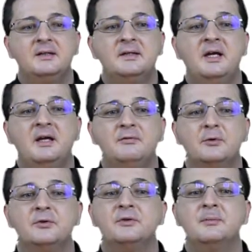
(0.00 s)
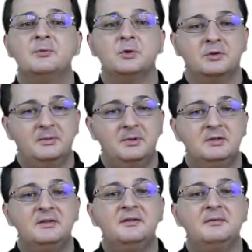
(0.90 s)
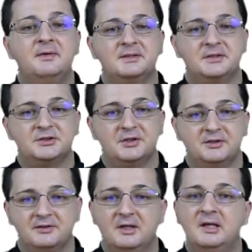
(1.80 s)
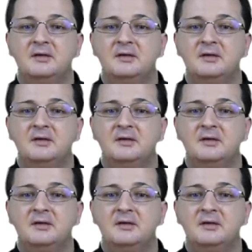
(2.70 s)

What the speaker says: they have also some notable disadvantages